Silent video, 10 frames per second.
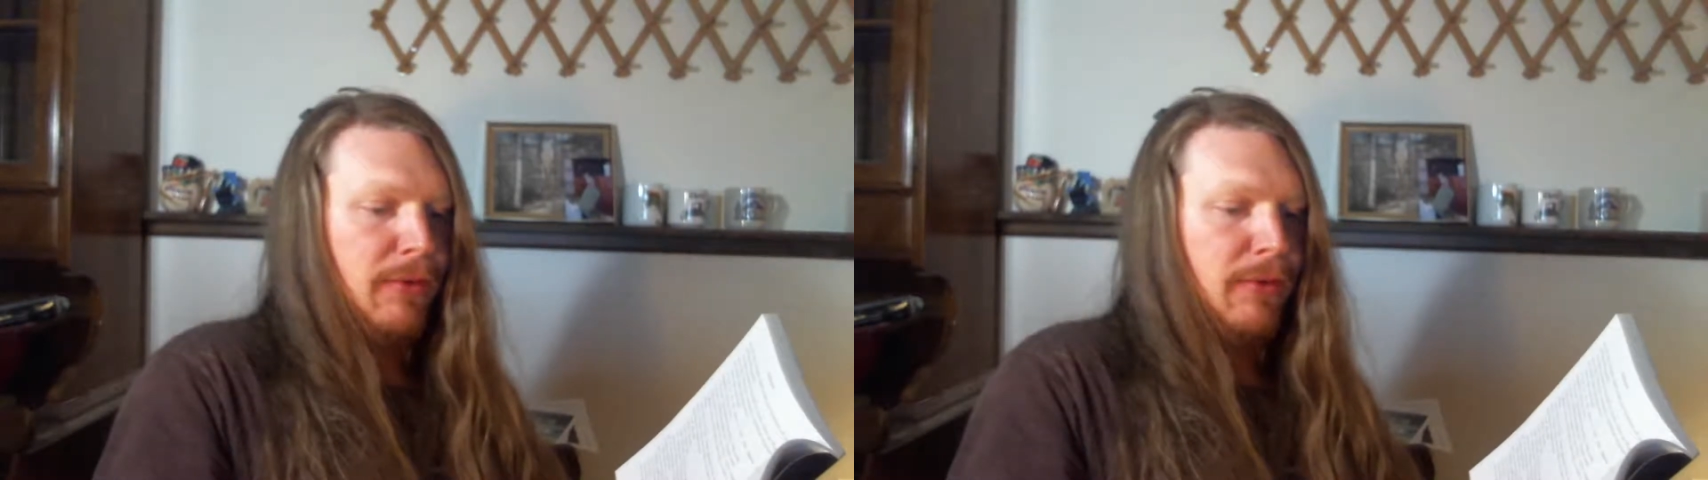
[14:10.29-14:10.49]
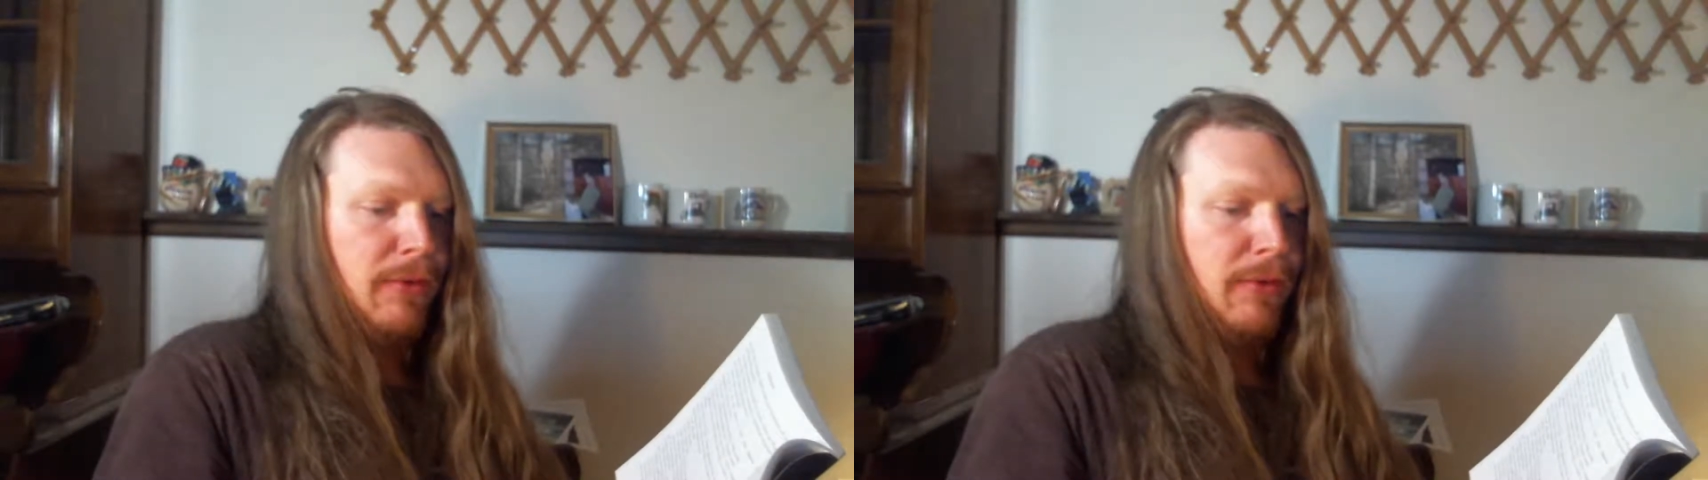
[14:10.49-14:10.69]

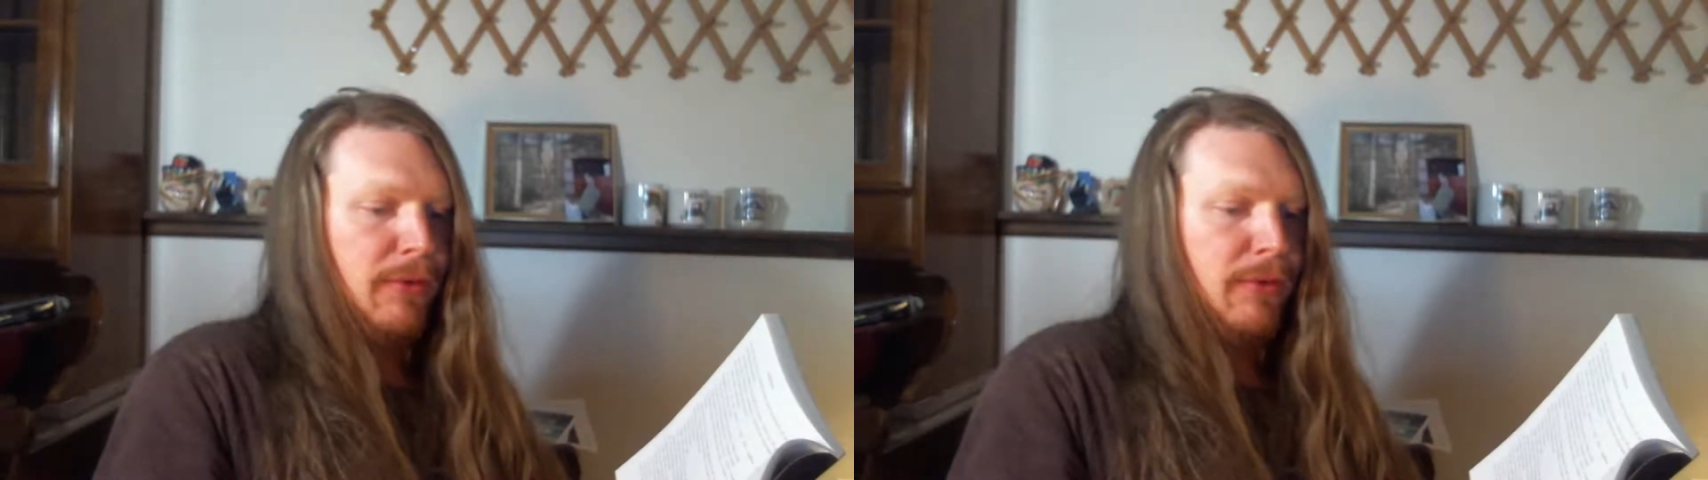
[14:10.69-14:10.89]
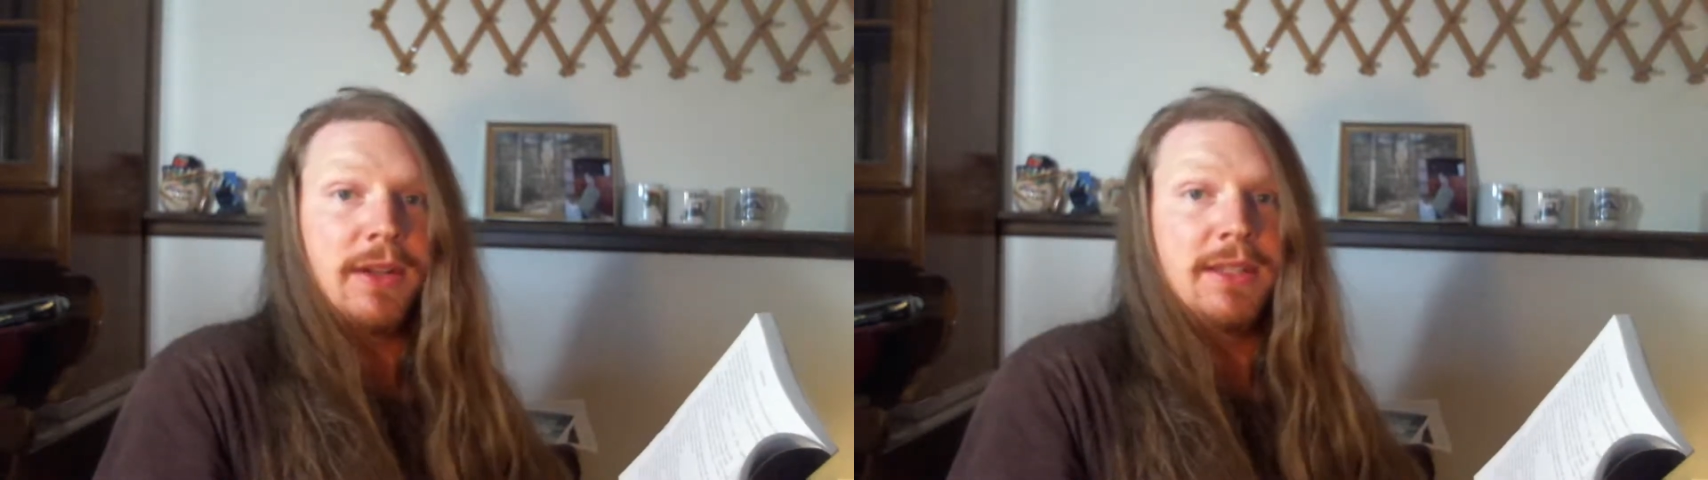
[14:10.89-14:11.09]
This
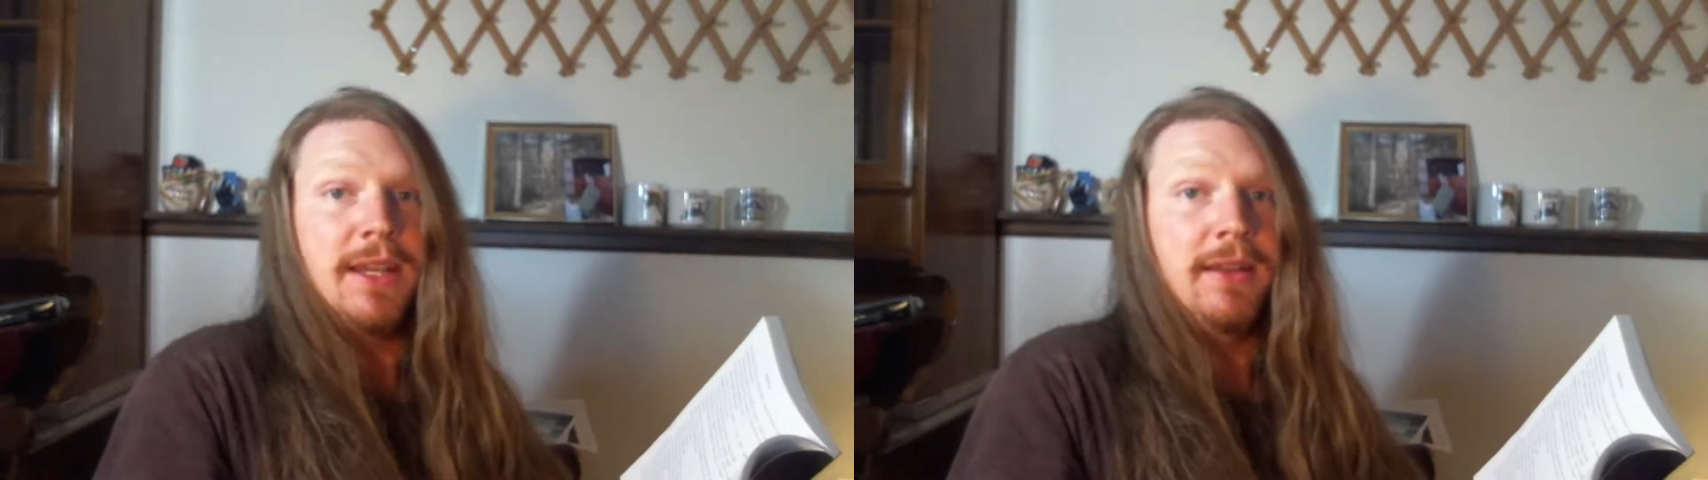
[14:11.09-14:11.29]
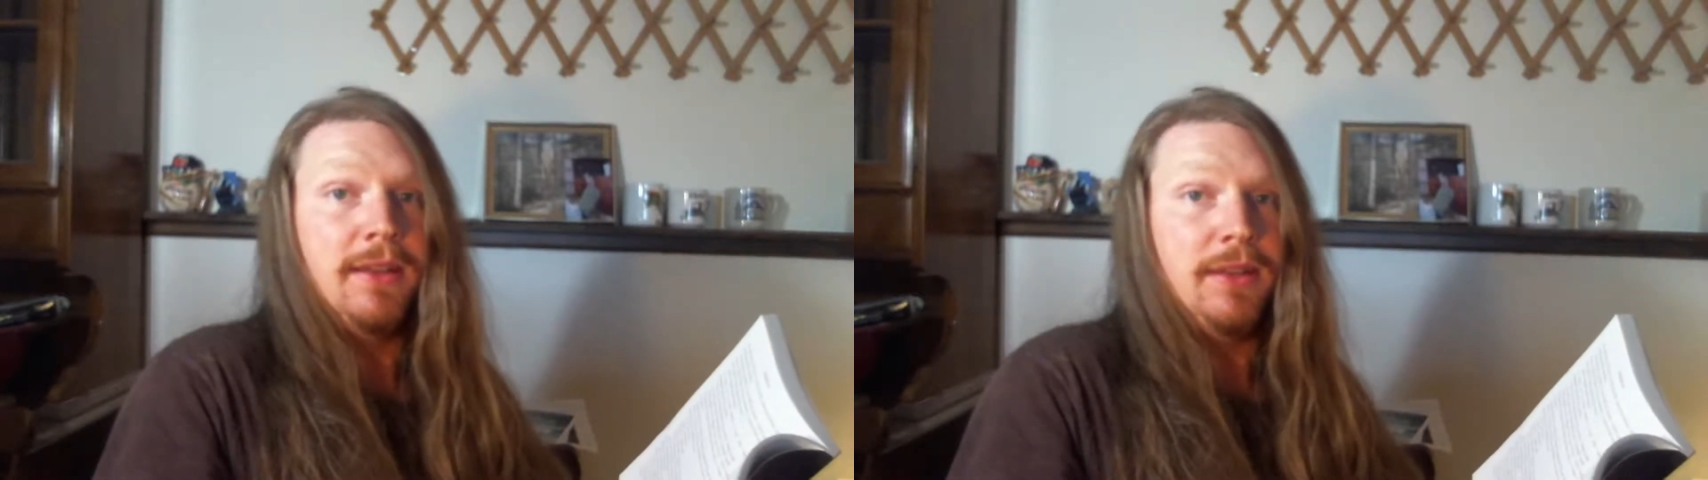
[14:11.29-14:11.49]
smirk
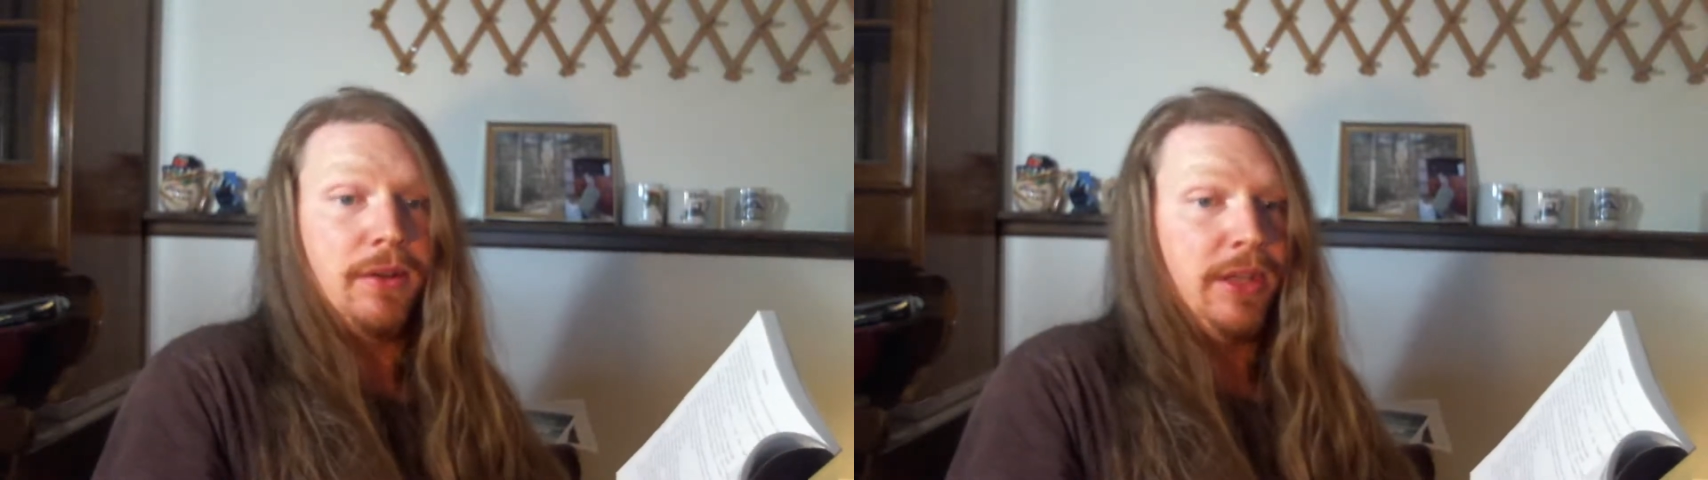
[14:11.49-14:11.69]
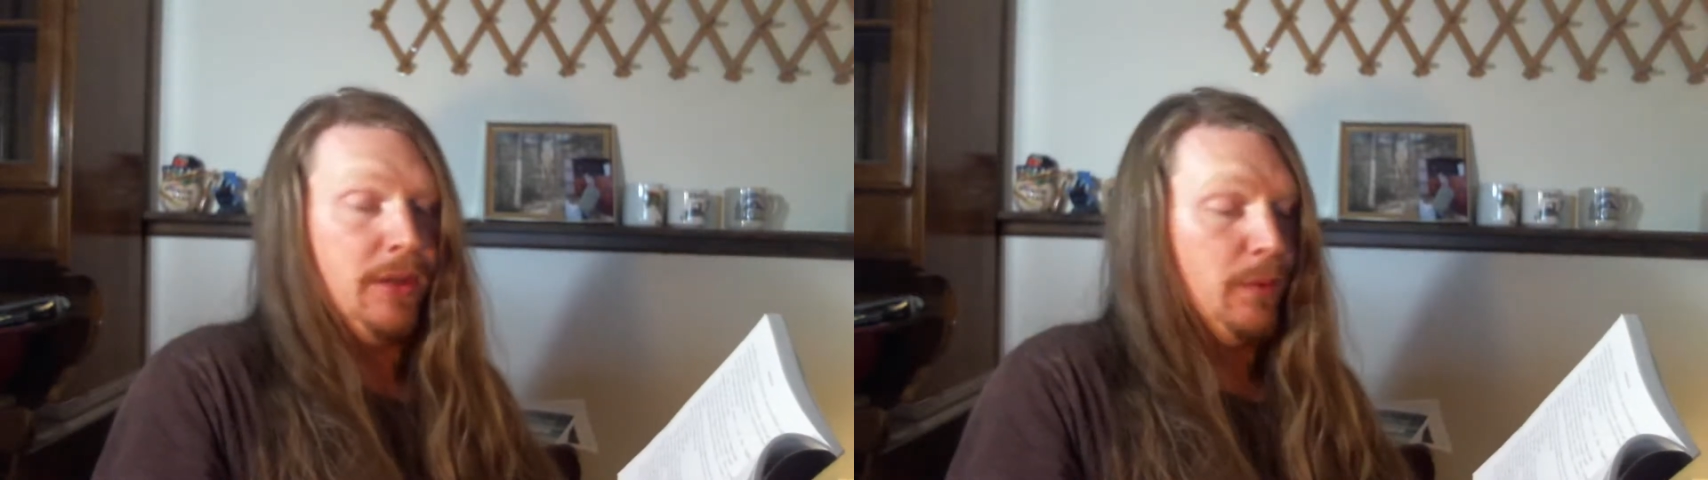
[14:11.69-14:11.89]
said, "You're
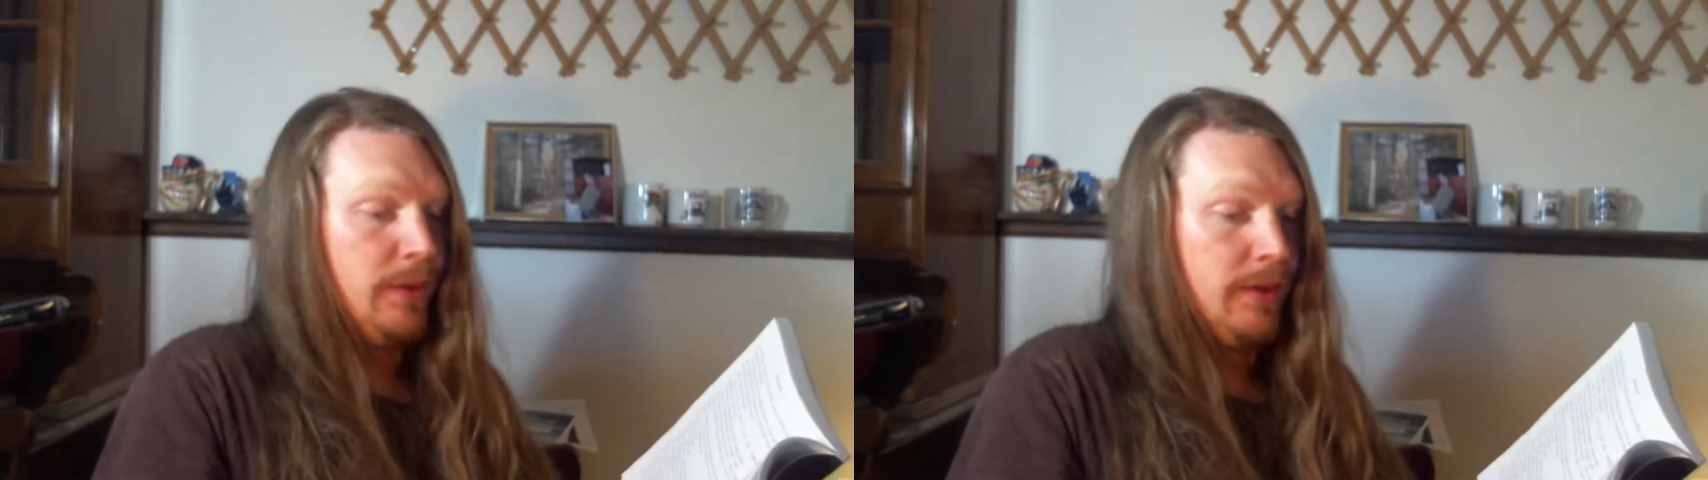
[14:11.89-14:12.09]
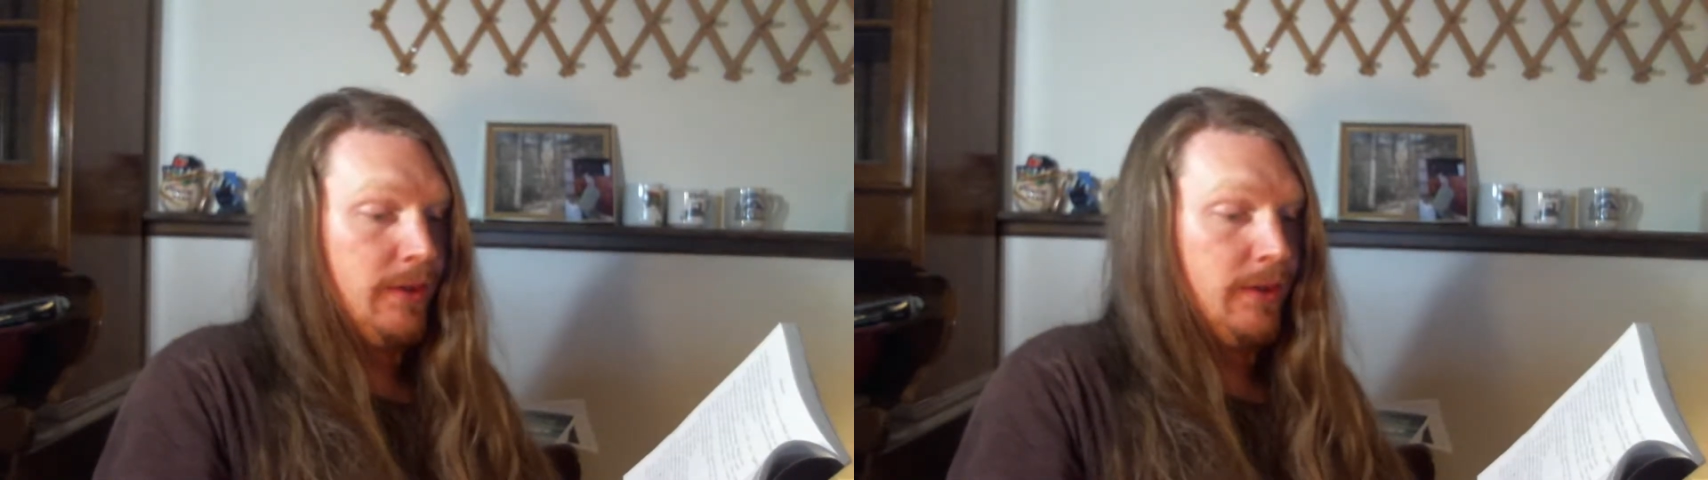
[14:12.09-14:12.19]
cute."